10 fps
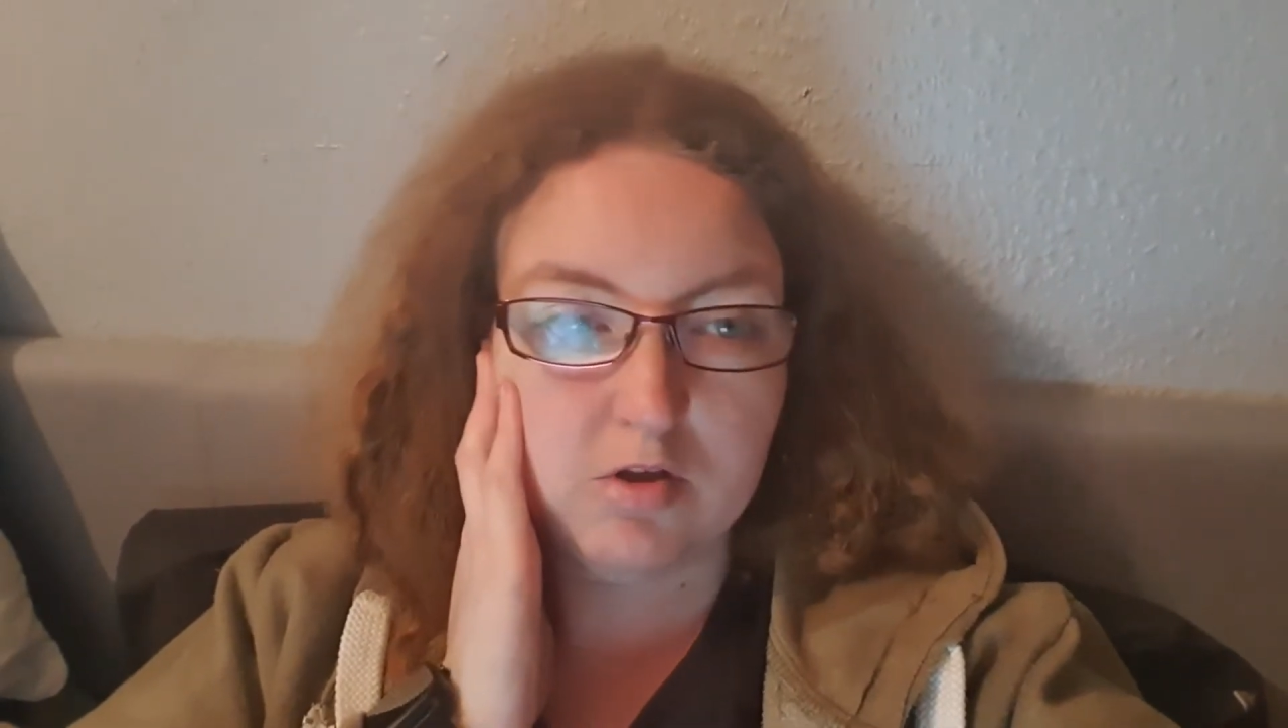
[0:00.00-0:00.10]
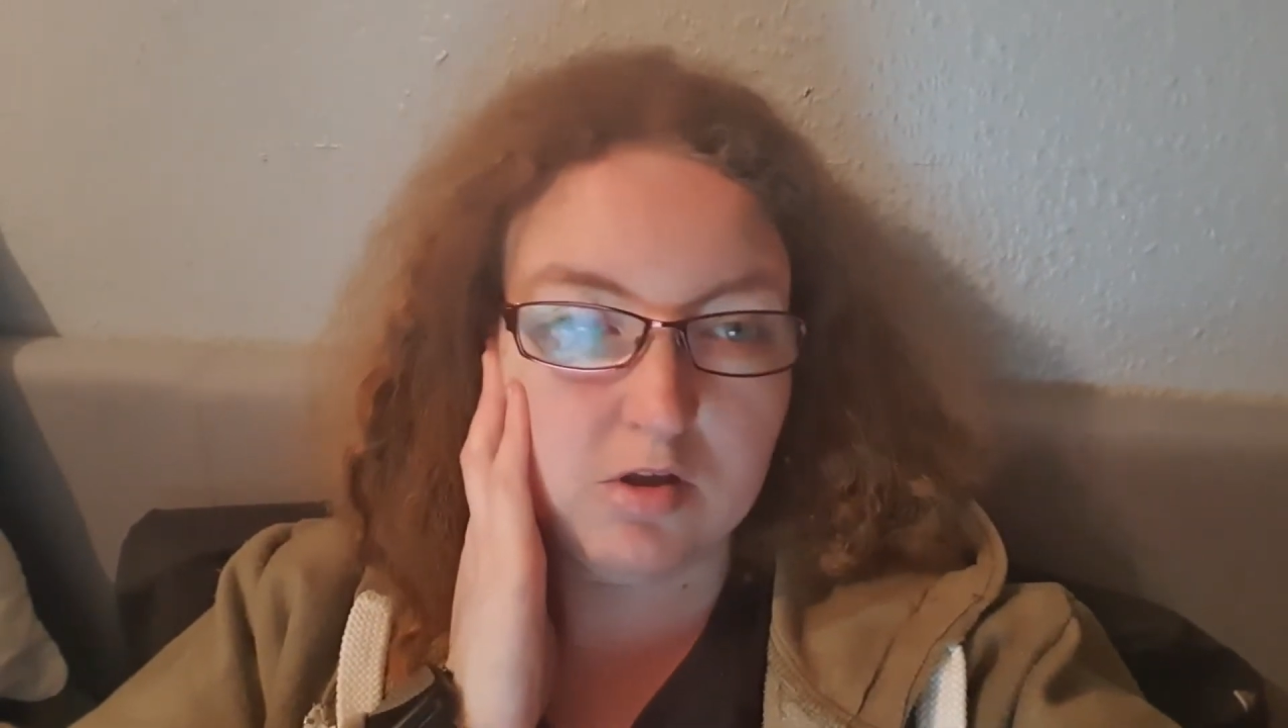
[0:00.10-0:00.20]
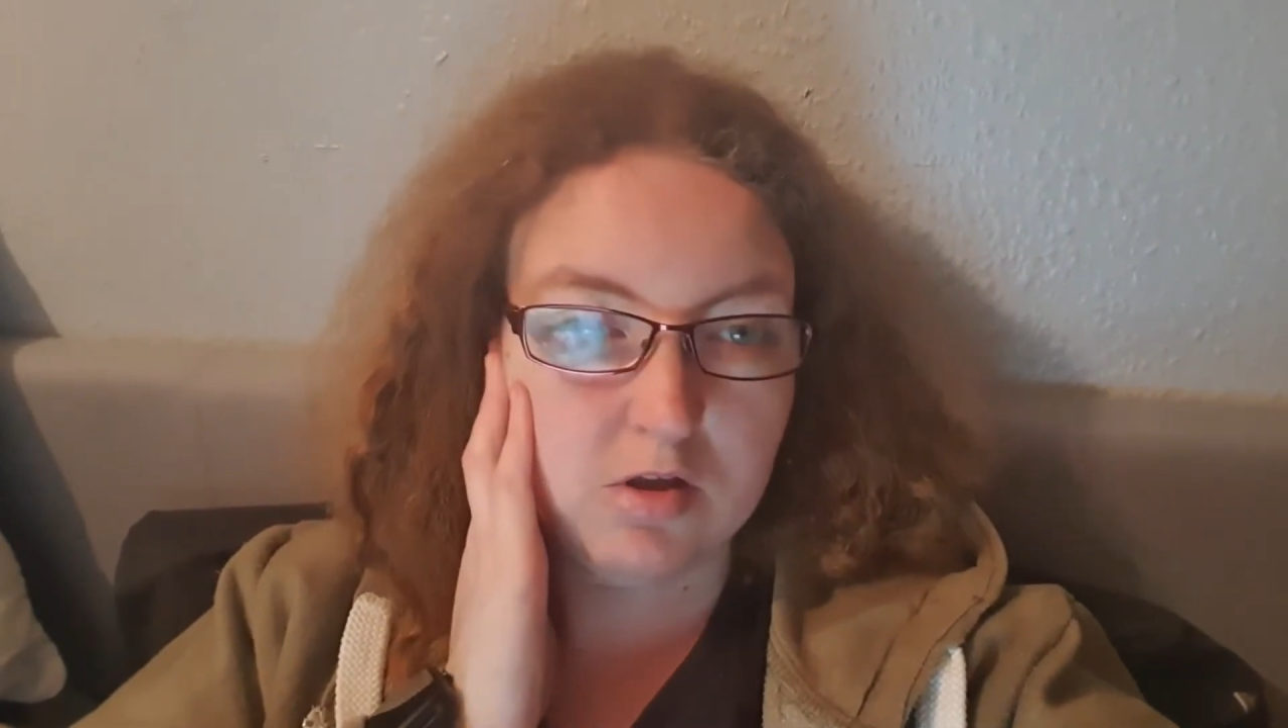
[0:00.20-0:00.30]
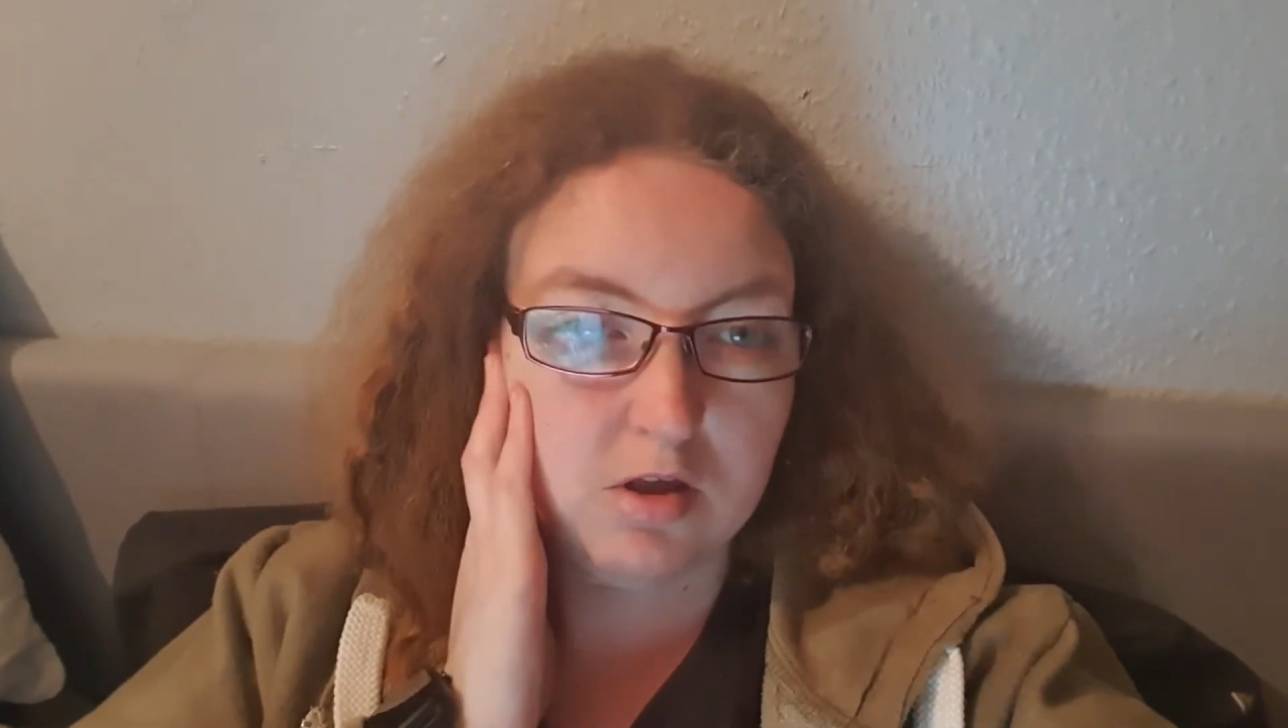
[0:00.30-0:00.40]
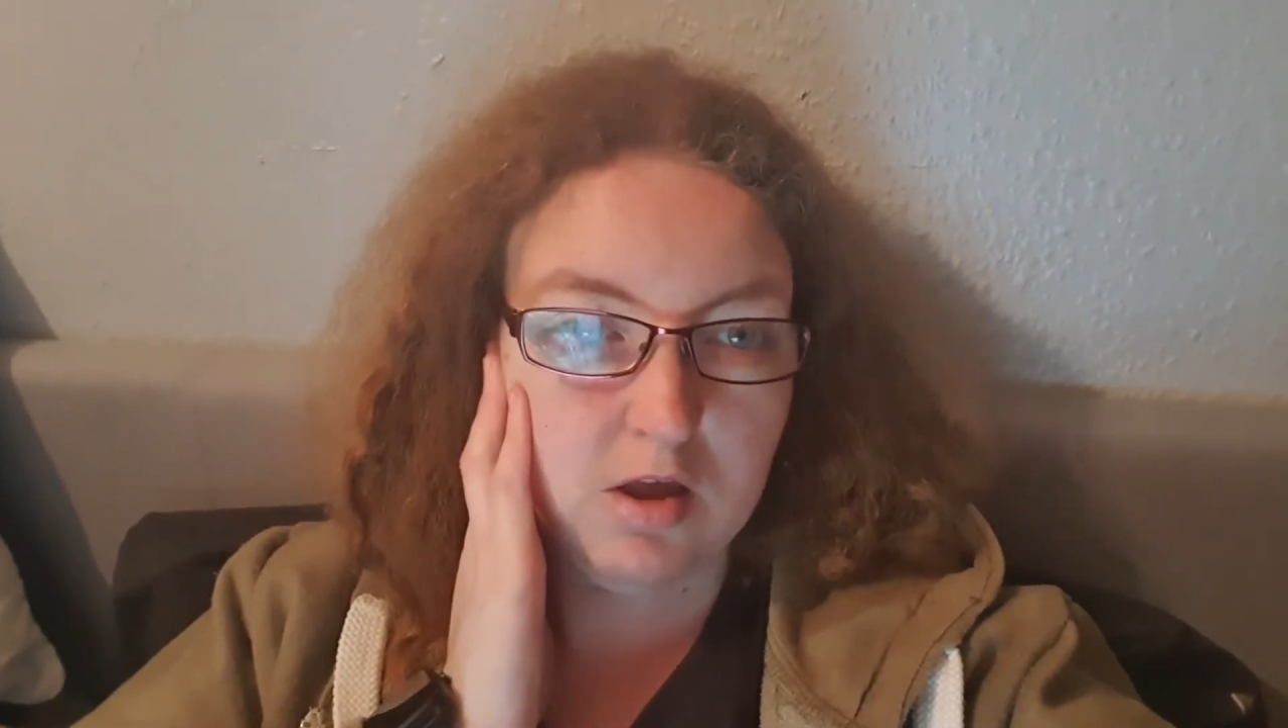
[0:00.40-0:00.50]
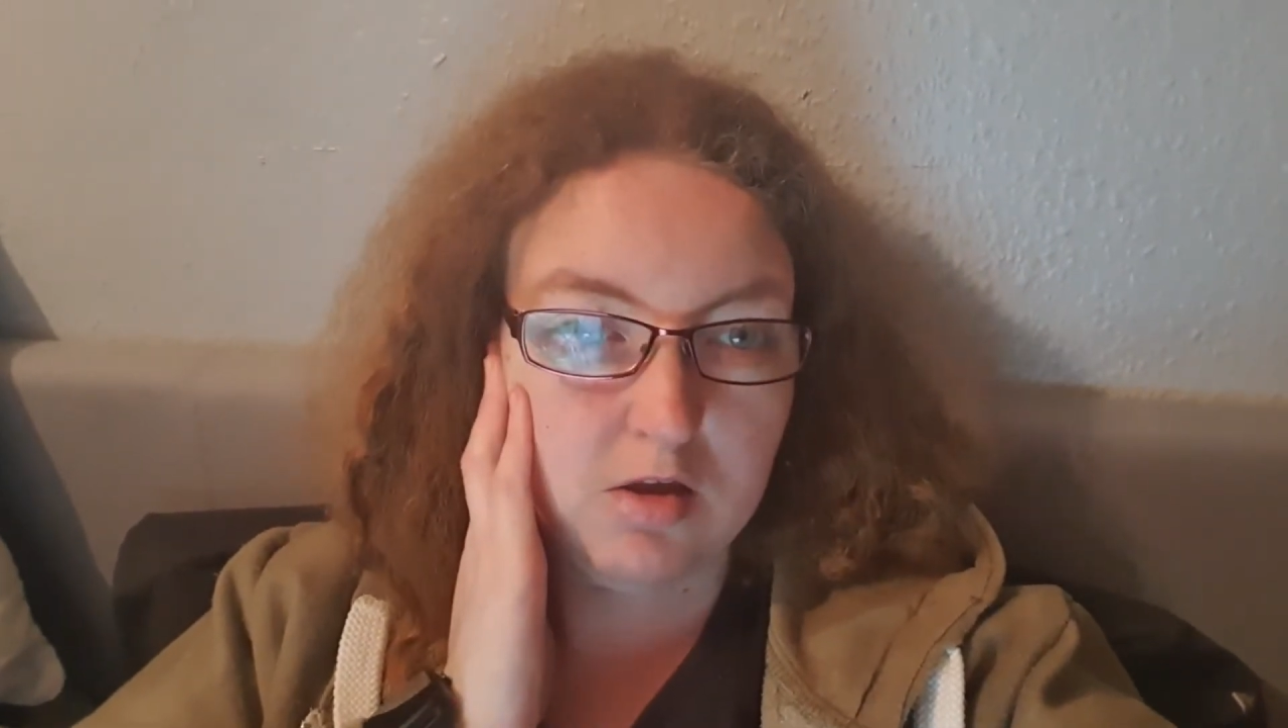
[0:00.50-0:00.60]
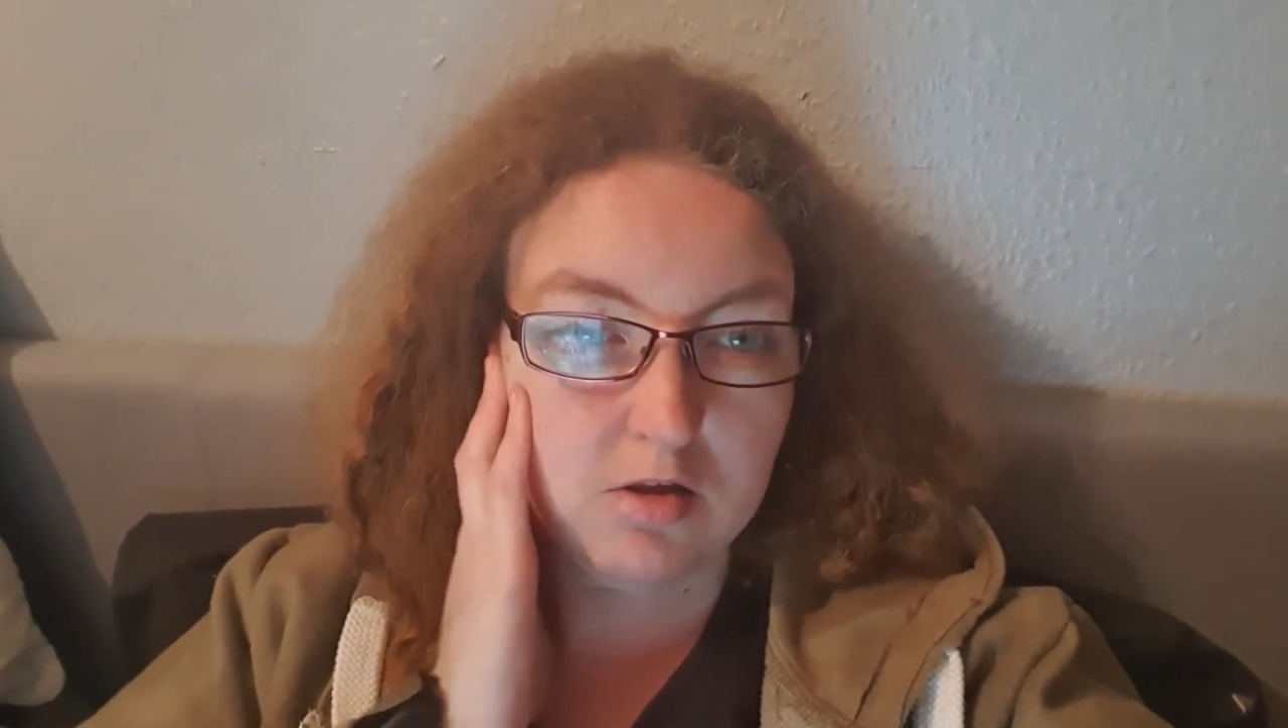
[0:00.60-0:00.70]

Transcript: into tears.